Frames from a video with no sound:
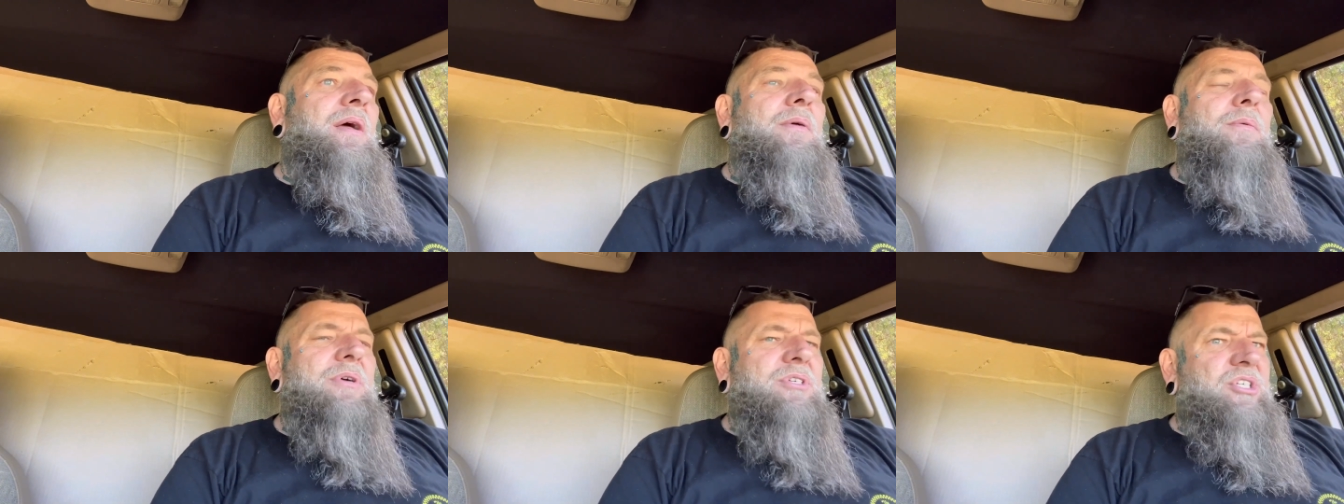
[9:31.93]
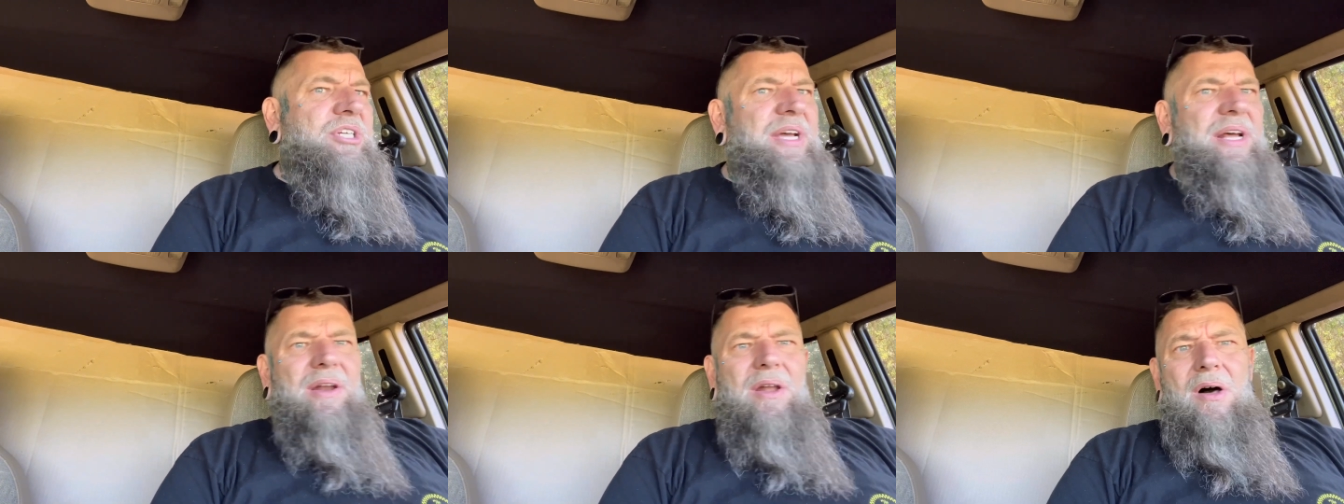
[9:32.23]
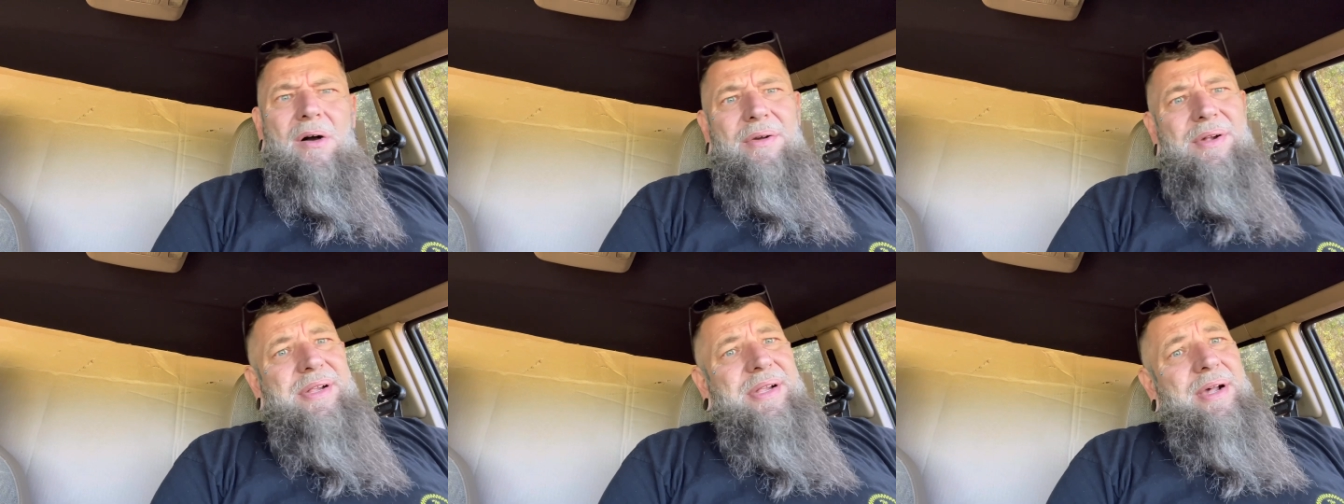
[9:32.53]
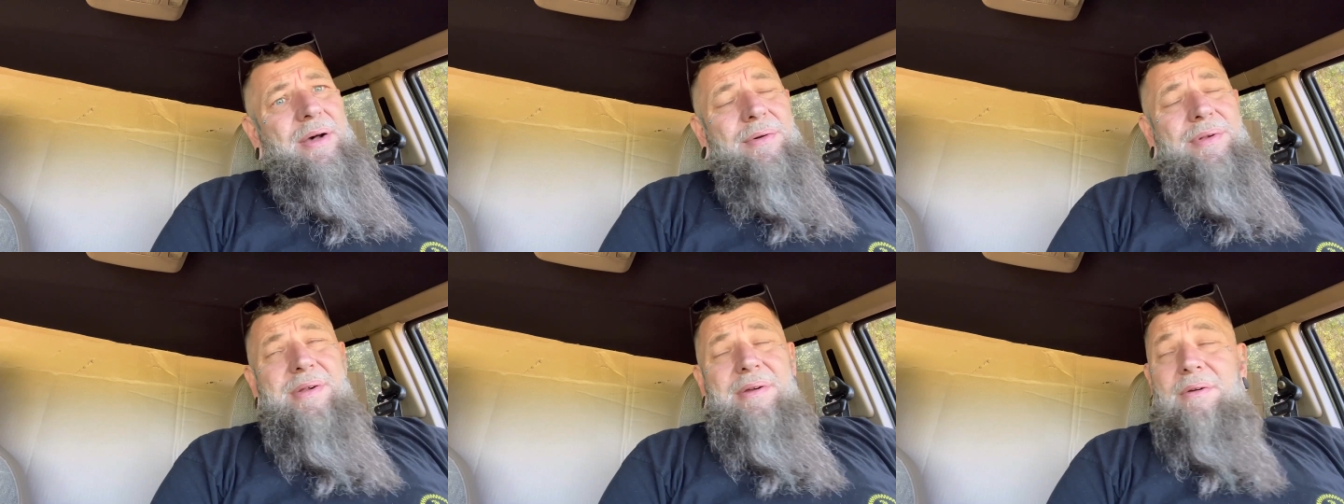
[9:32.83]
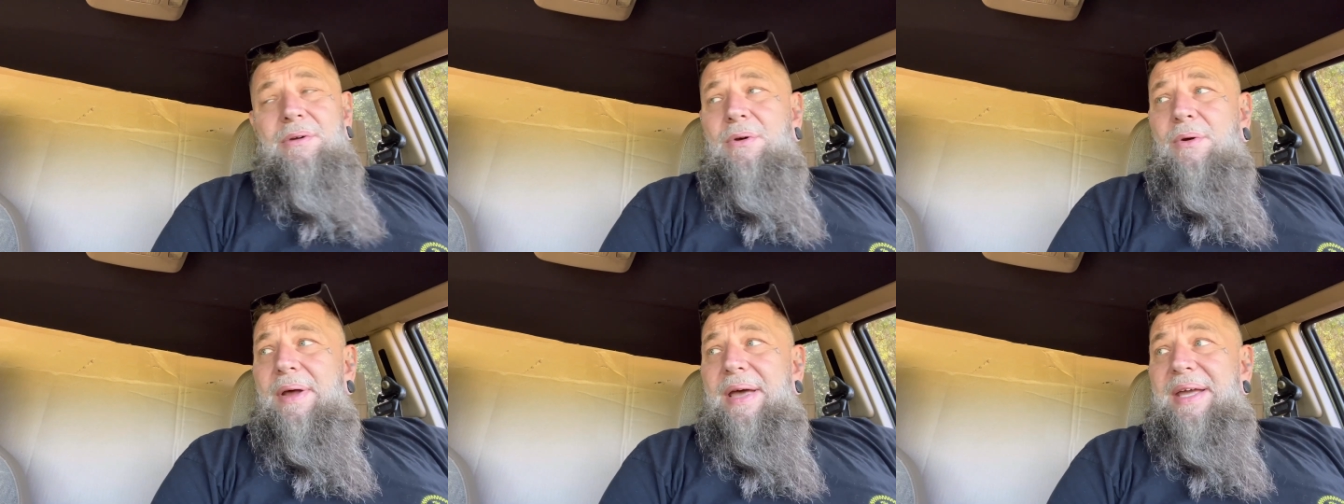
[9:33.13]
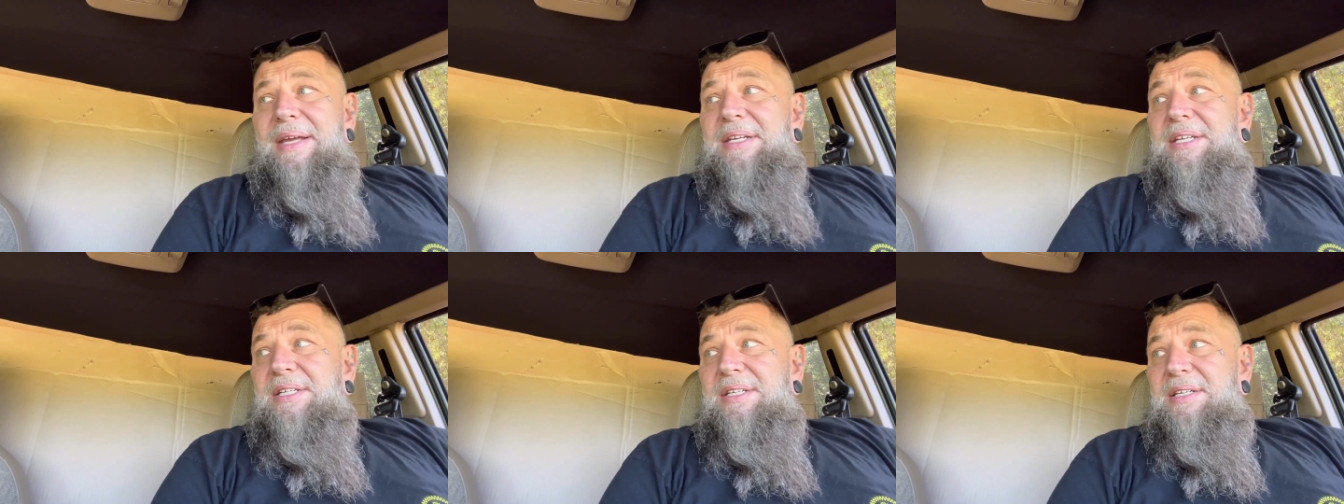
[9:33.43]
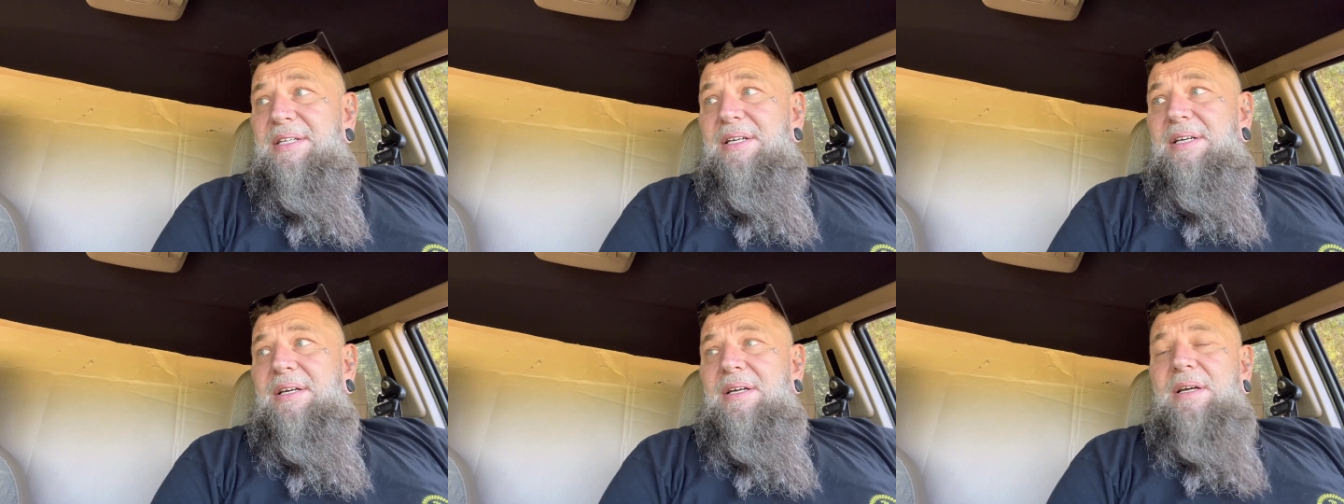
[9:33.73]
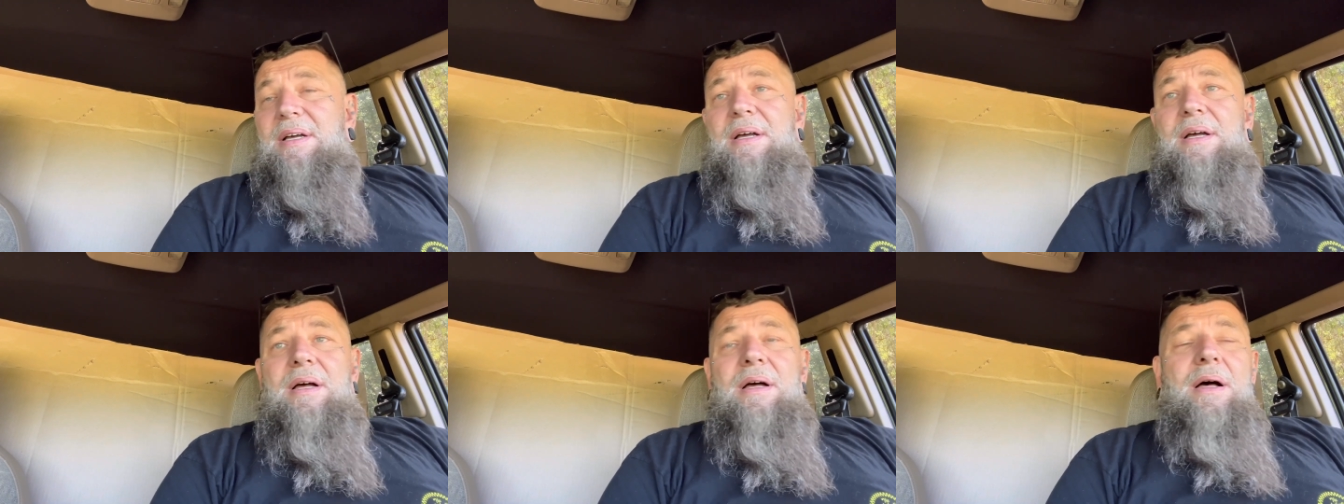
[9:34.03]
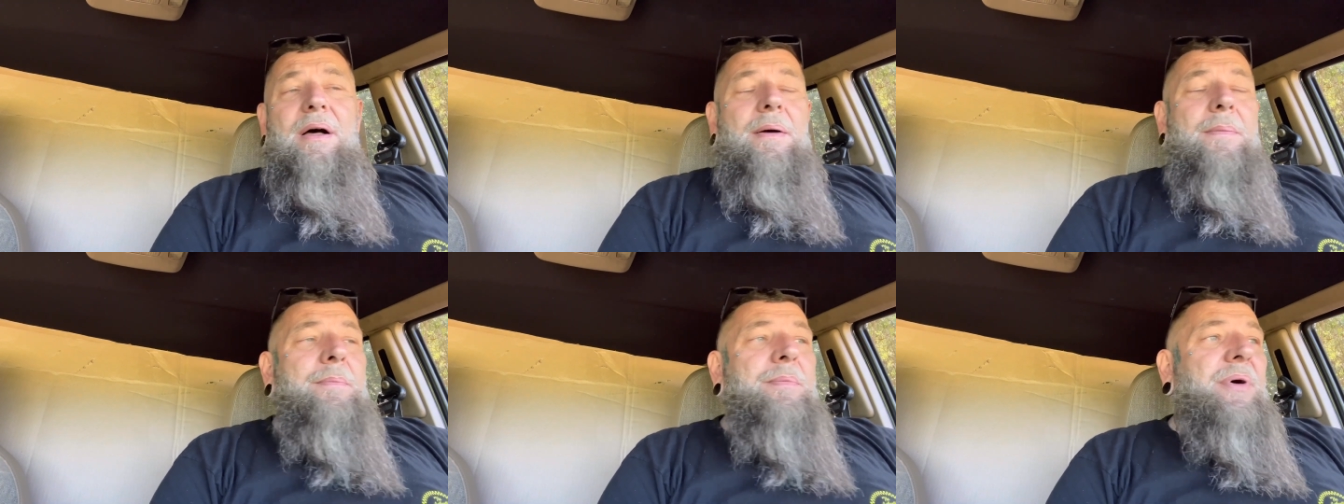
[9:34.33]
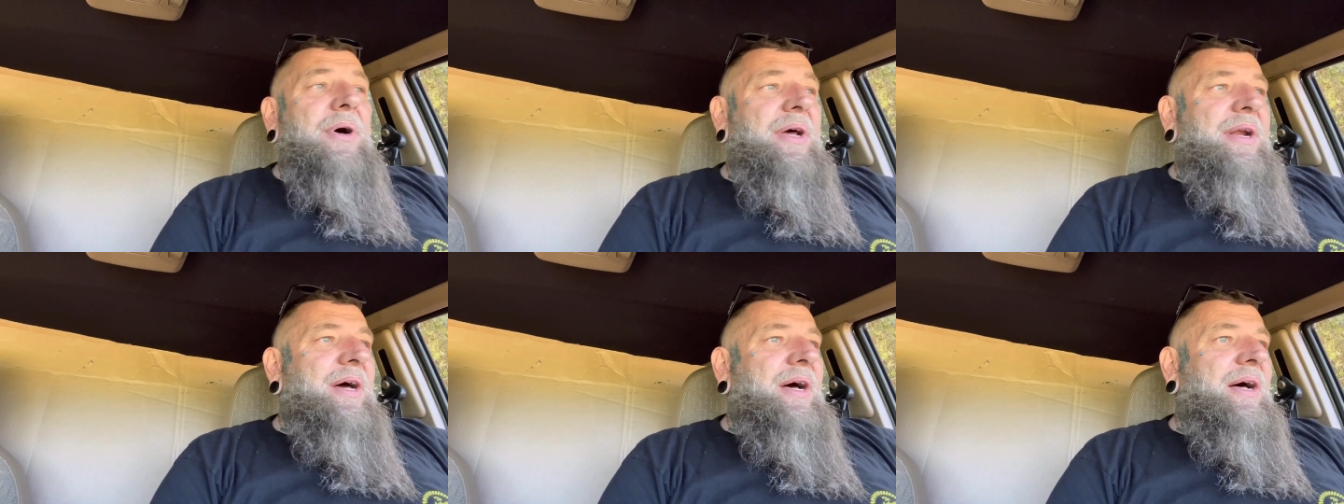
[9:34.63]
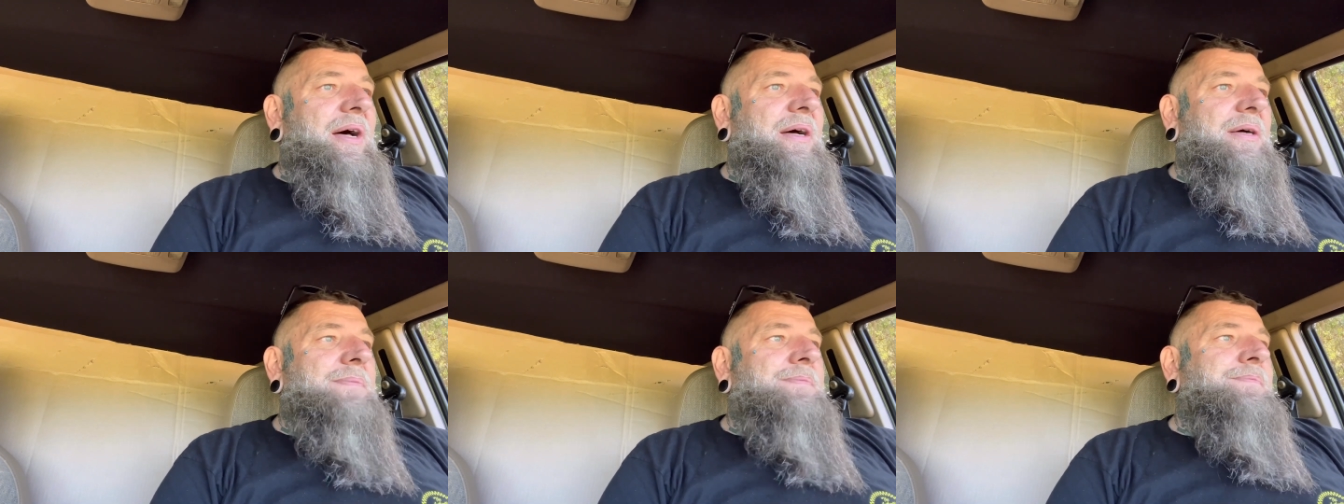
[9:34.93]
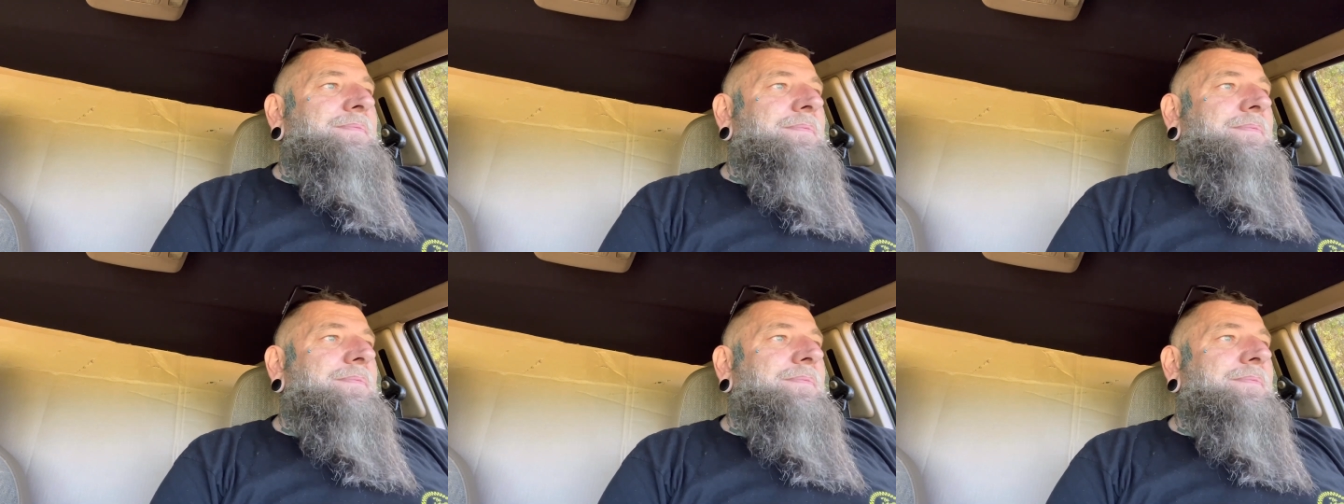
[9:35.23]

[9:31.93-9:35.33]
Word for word: which Yinlong sales are great. But uh,